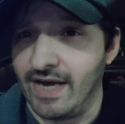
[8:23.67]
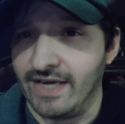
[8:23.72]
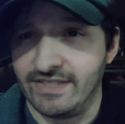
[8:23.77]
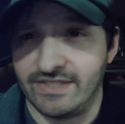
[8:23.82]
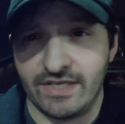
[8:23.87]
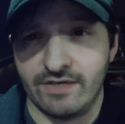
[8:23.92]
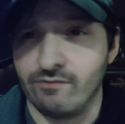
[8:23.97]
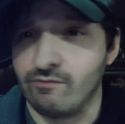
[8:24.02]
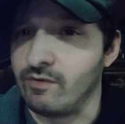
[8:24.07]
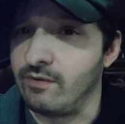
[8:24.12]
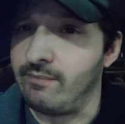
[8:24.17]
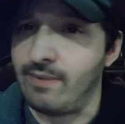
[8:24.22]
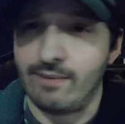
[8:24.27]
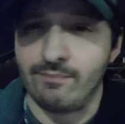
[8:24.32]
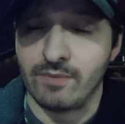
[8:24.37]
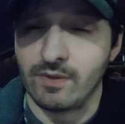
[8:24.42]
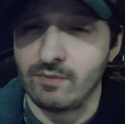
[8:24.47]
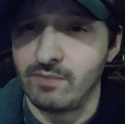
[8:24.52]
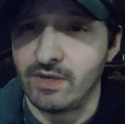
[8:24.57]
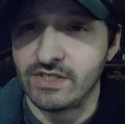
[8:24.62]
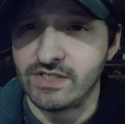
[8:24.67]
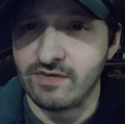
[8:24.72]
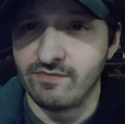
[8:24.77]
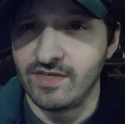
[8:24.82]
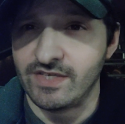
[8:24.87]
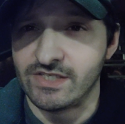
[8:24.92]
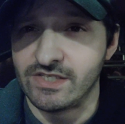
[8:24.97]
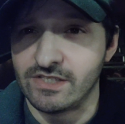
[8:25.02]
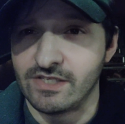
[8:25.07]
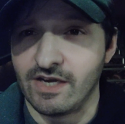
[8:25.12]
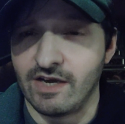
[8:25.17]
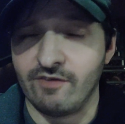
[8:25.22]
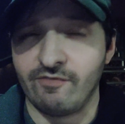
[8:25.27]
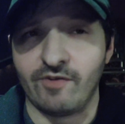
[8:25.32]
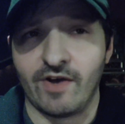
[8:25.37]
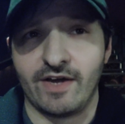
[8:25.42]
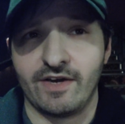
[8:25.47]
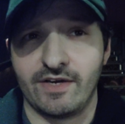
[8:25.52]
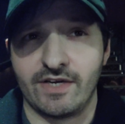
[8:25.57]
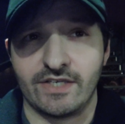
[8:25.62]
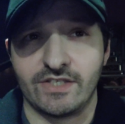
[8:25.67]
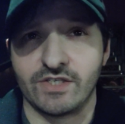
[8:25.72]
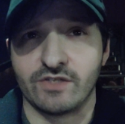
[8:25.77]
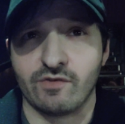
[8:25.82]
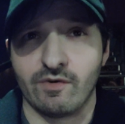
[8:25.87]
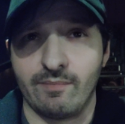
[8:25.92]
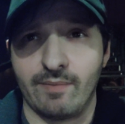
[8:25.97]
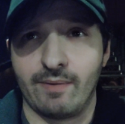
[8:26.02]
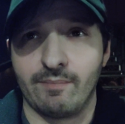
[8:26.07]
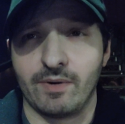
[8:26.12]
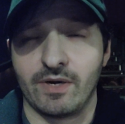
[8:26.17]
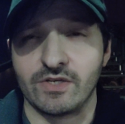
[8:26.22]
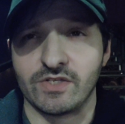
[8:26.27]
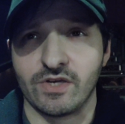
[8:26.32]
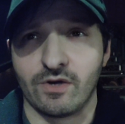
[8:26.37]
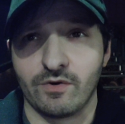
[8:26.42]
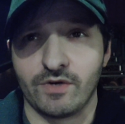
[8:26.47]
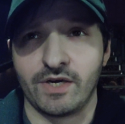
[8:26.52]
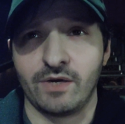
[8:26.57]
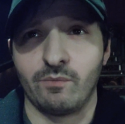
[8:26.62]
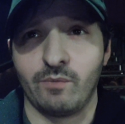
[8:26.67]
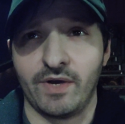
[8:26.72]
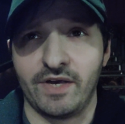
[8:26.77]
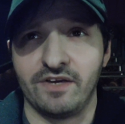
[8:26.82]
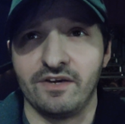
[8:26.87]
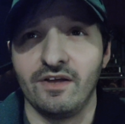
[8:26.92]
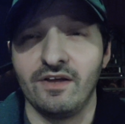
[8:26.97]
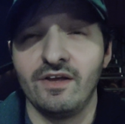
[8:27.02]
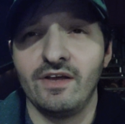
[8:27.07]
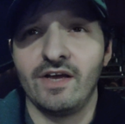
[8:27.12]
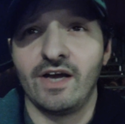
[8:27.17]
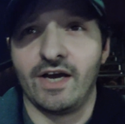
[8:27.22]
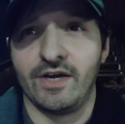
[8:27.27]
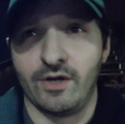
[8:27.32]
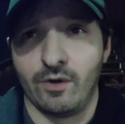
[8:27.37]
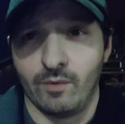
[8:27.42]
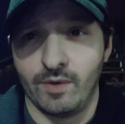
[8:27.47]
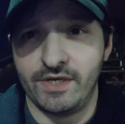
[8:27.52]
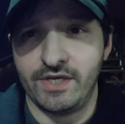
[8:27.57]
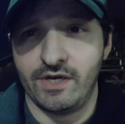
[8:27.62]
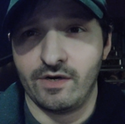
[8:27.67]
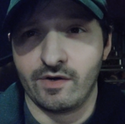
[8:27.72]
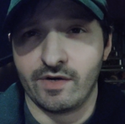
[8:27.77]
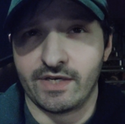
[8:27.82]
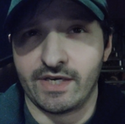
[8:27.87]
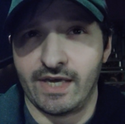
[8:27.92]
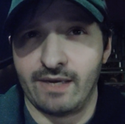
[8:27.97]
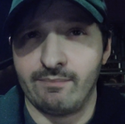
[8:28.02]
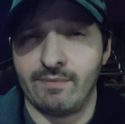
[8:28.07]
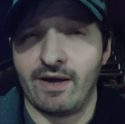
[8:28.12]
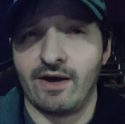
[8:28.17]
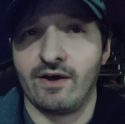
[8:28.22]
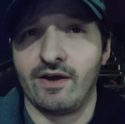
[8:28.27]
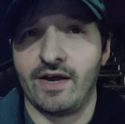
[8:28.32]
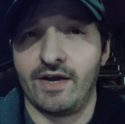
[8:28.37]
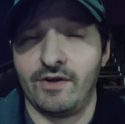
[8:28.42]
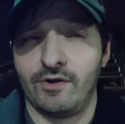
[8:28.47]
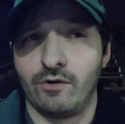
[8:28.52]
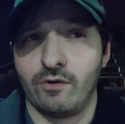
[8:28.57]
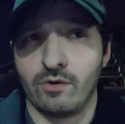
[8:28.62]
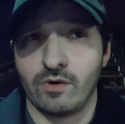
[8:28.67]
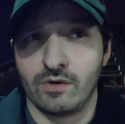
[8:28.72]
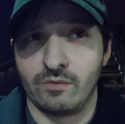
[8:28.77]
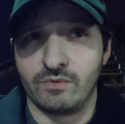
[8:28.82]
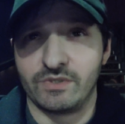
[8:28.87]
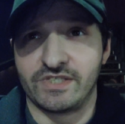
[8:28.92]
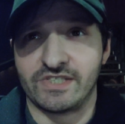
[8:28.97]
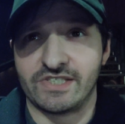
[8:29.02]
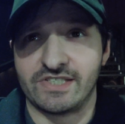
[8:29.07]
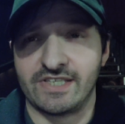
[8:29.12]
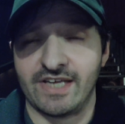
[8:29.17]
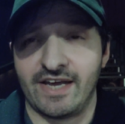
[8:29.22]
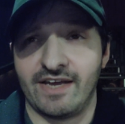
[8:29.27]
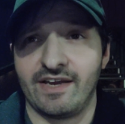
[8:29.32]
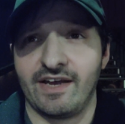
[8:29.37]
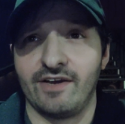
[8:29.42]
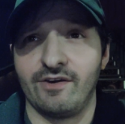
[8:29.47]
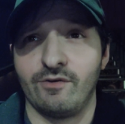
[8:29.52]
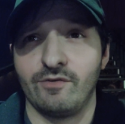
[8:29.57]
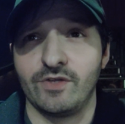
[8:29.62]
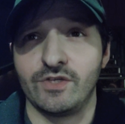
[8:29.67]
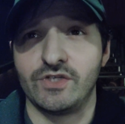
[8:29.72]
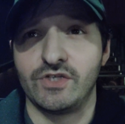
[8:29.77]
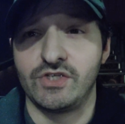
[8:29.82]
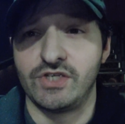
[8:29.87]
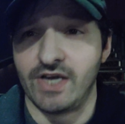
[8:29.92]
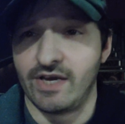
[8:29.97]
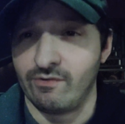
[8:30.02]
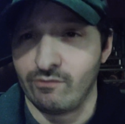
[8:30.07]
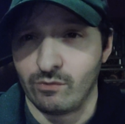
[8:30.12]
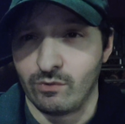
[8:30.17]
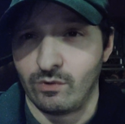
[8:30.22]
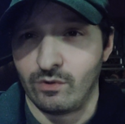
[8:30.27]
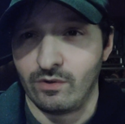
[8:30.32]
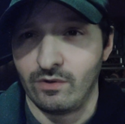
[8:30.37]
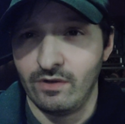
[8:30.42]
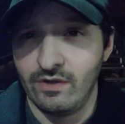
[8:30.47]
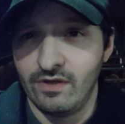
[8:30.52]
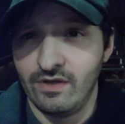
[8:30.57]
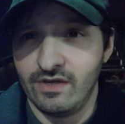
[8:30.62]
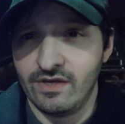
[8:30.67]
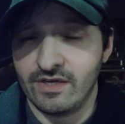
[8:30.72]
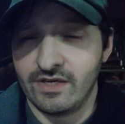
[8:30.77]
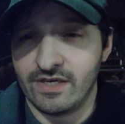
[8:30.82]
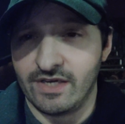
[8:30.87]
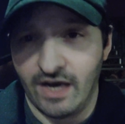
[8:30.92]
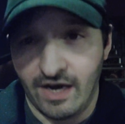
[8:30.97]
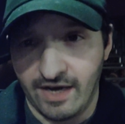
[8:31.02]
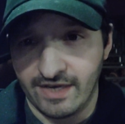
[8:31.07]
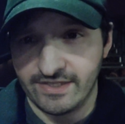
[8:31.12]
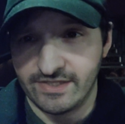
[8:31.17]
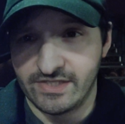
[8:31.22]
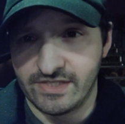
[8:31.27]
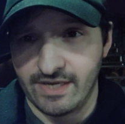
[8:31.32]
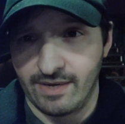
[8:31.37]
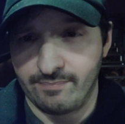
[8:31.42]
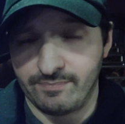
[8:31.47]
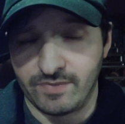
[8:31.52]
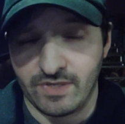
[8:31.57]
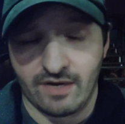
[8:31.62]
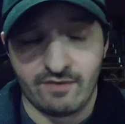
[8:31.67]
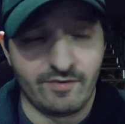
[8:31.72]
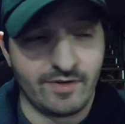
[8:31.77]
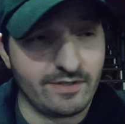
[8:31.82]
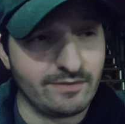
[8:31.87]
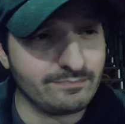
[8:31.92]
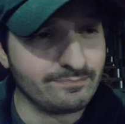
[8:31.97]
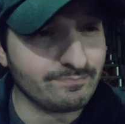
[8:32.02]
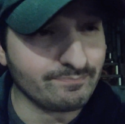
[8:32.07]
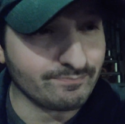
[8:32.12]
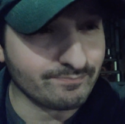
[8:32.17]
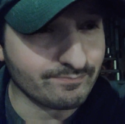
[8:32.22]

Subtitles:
didn't remember much of this stuff. I just remembered, I was like, okay, wait, I know what year it came out. I know where it was set. I know the general concept of it.